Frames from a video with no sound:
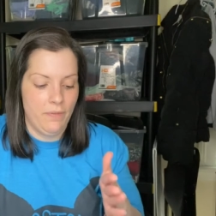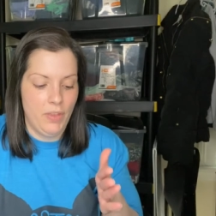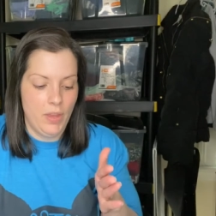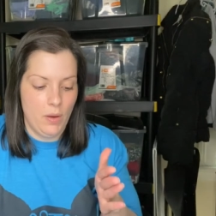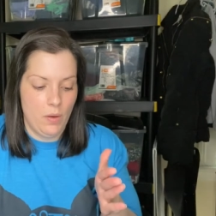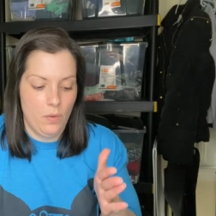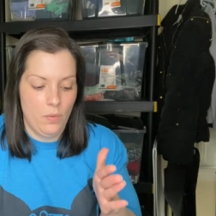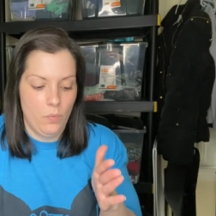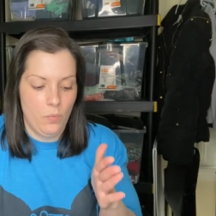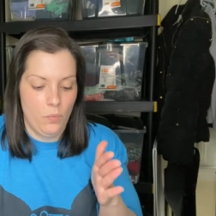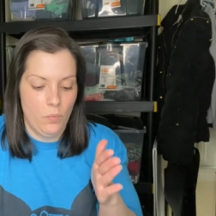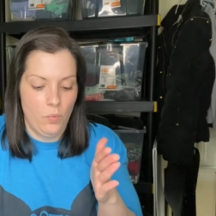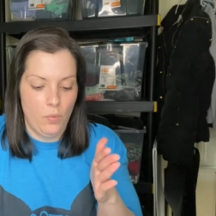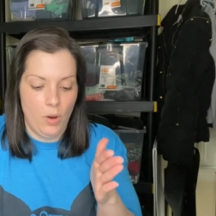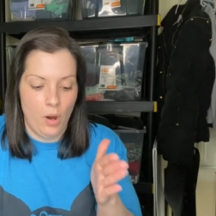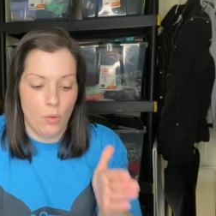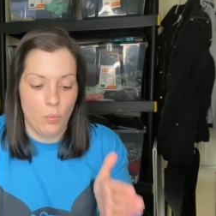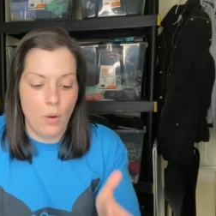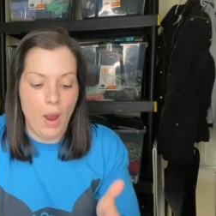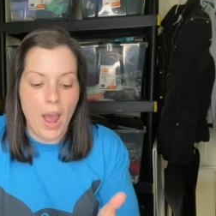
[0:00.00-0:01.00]
they
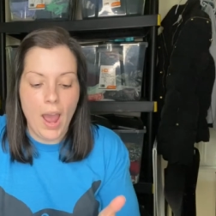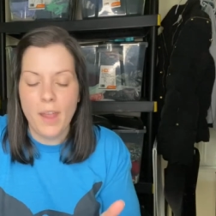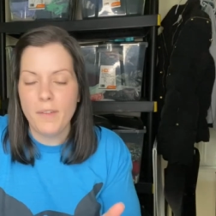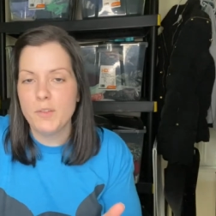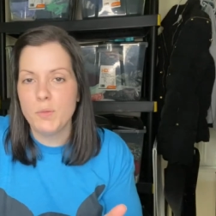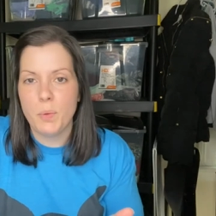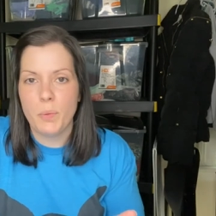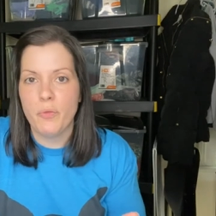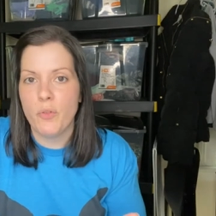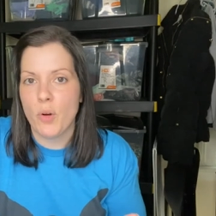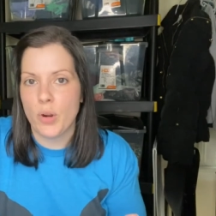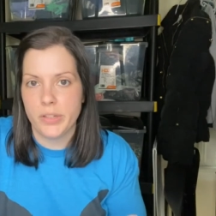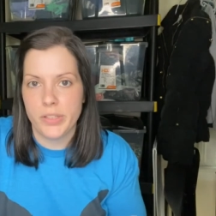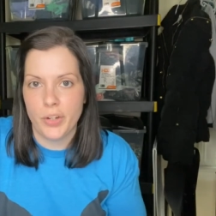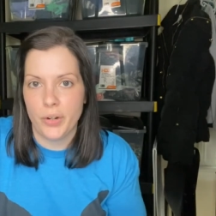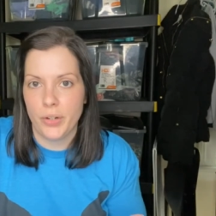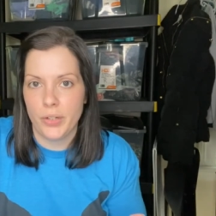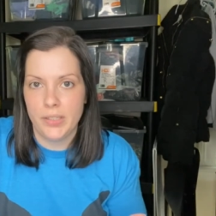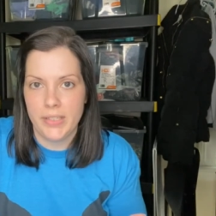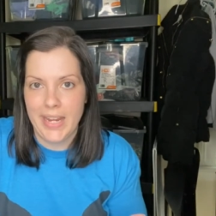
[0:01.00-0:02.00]
arrived before a
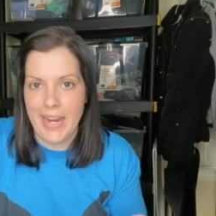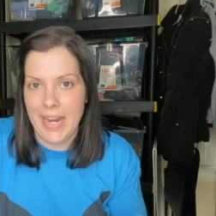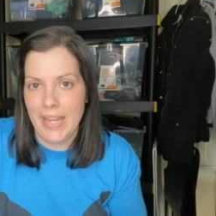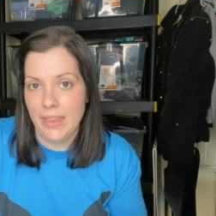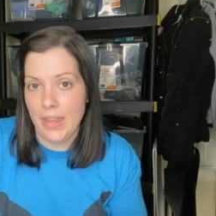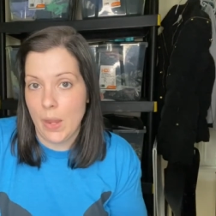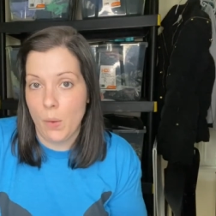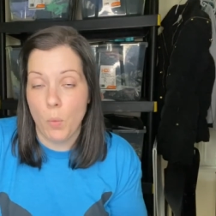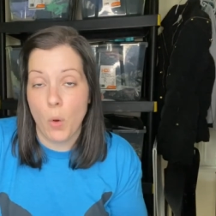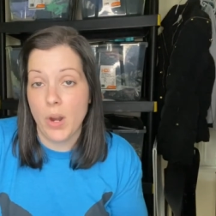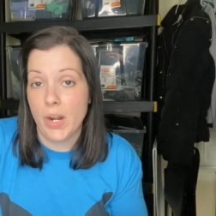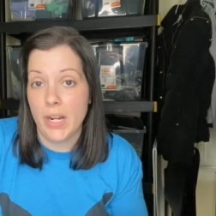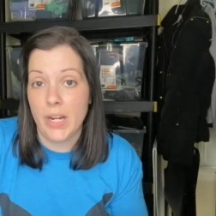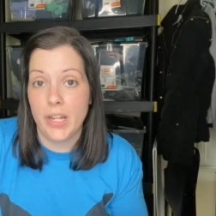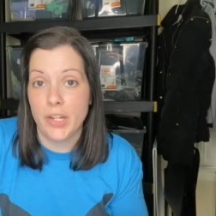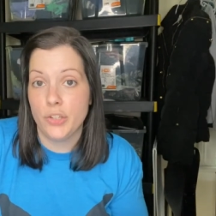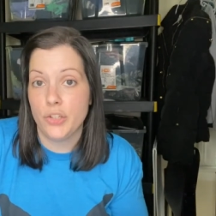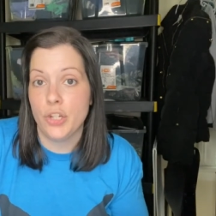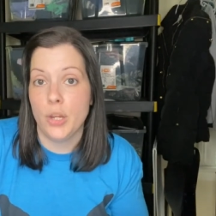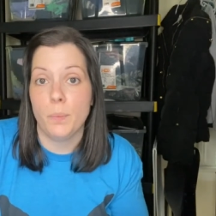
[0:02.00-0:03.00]
certain date, they wanted
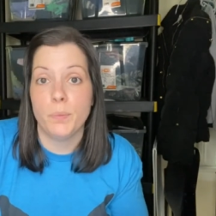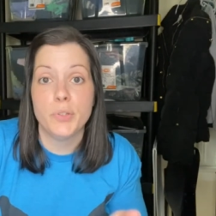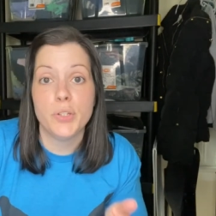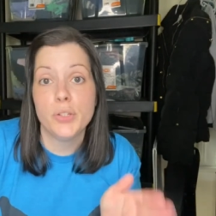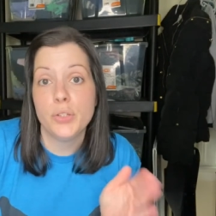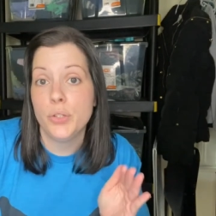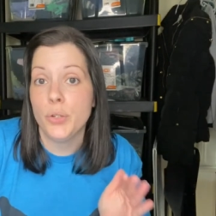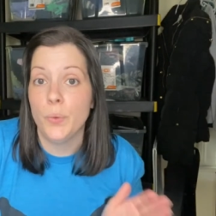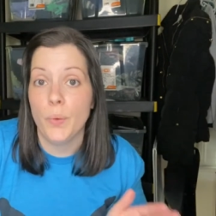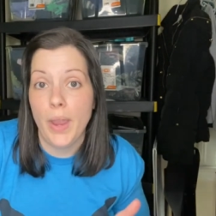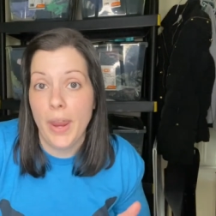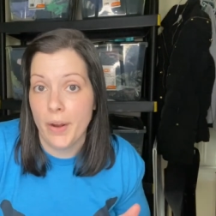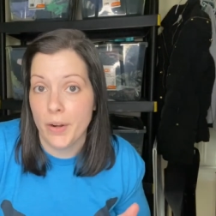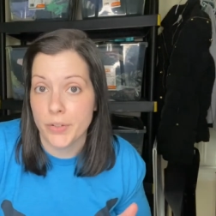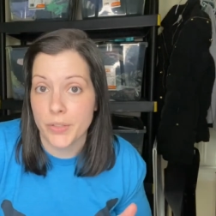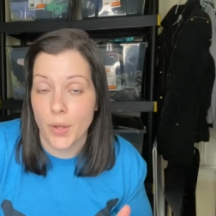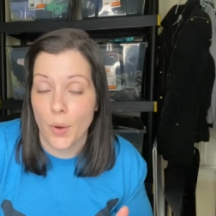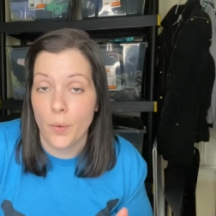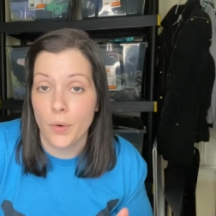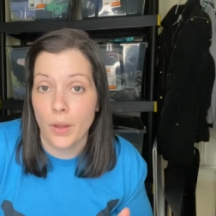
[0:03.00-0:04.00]
it shipped to
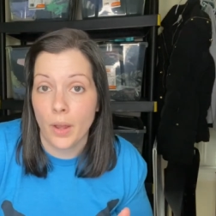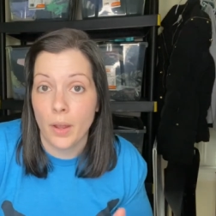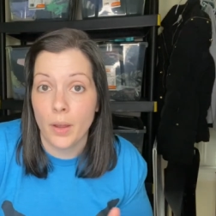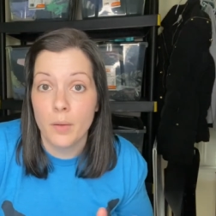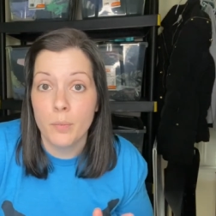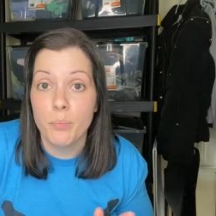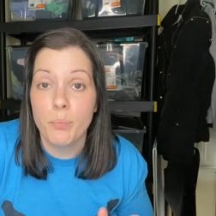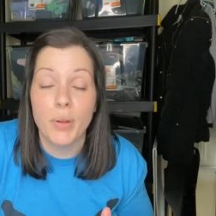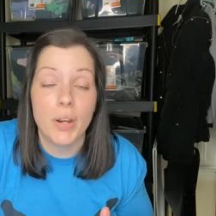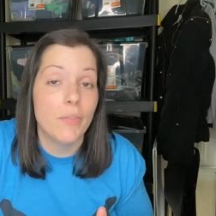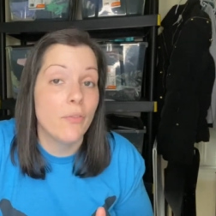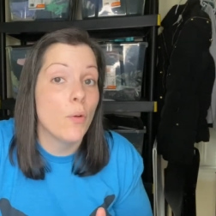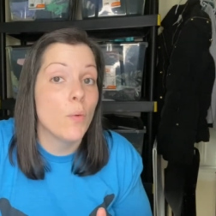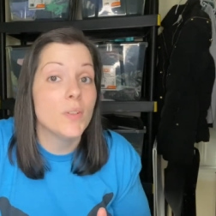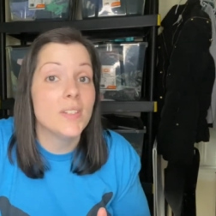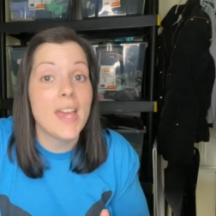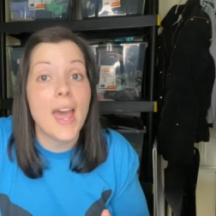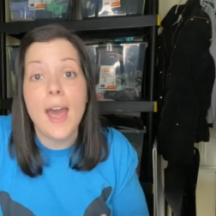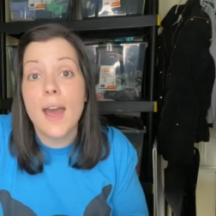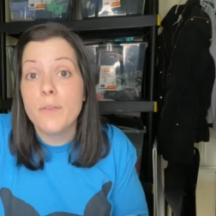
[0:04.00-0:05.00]
Arizona. But if it
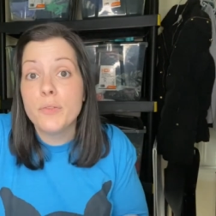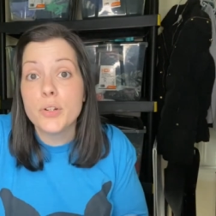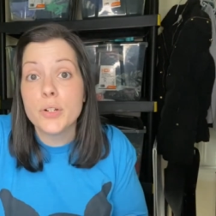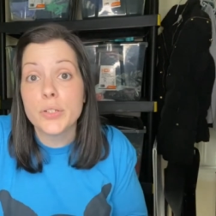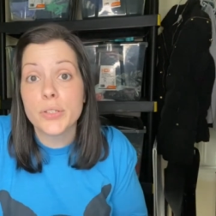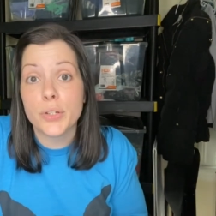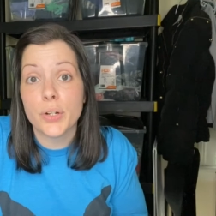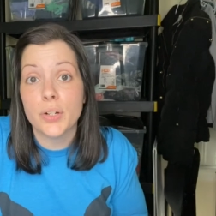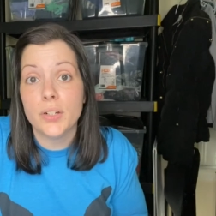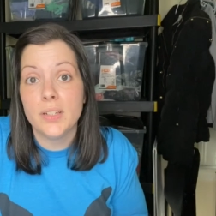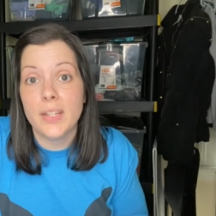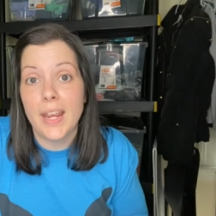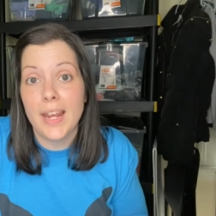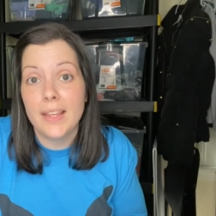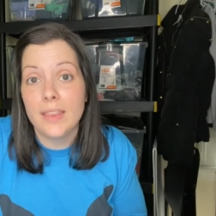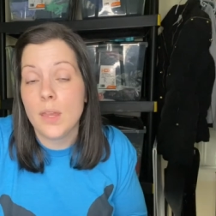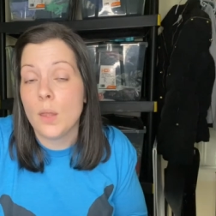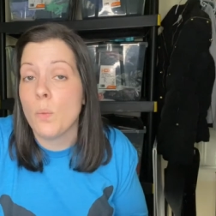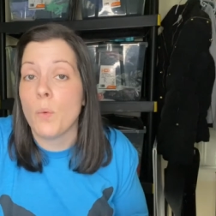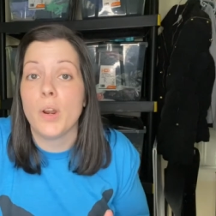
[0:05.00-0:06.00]
was after a certain
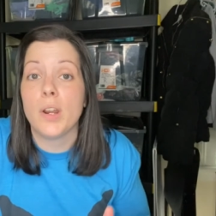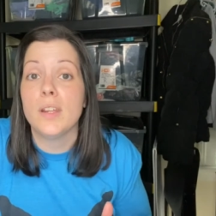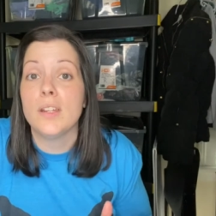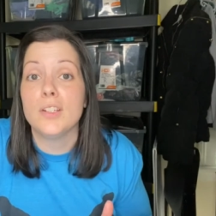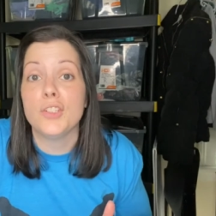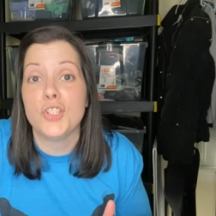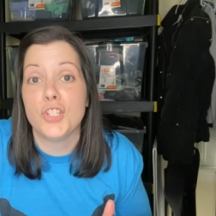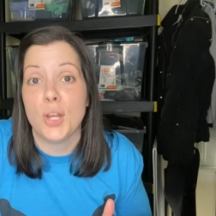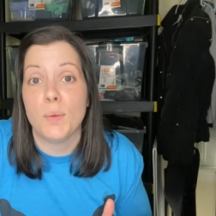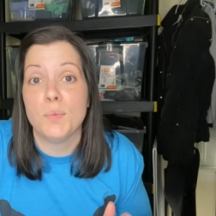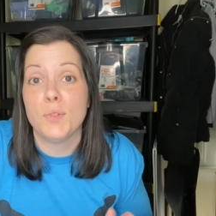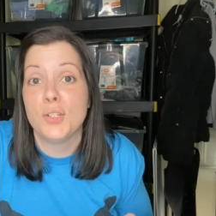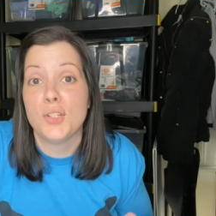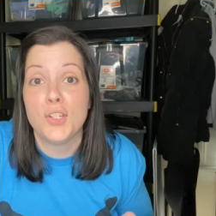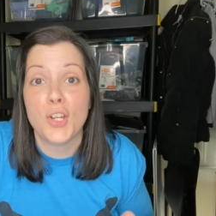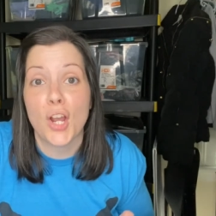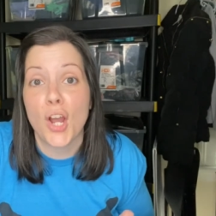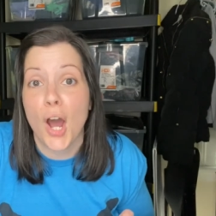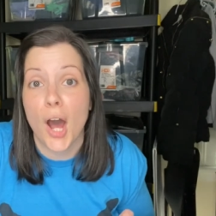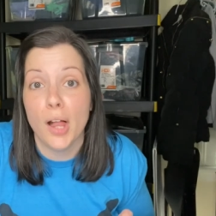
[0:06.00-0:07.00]
date, they wanted it shipped
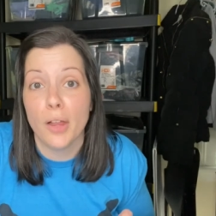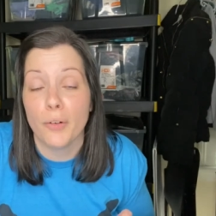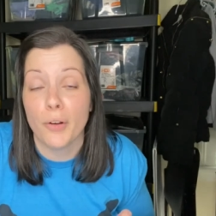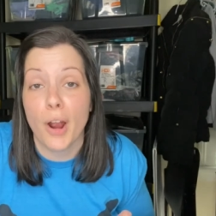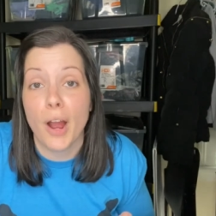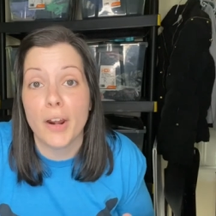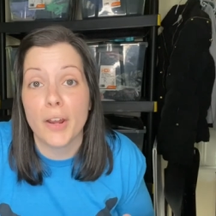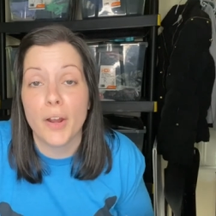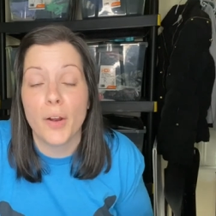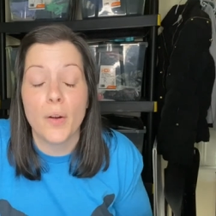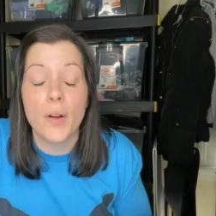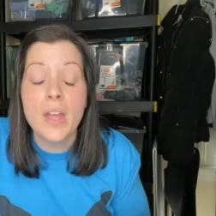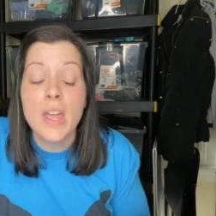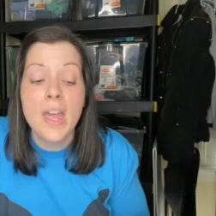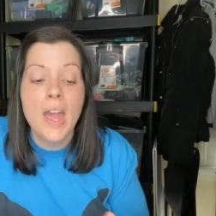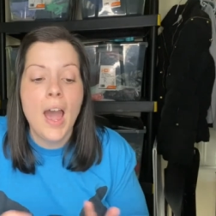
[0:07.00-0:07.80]
to Colorado.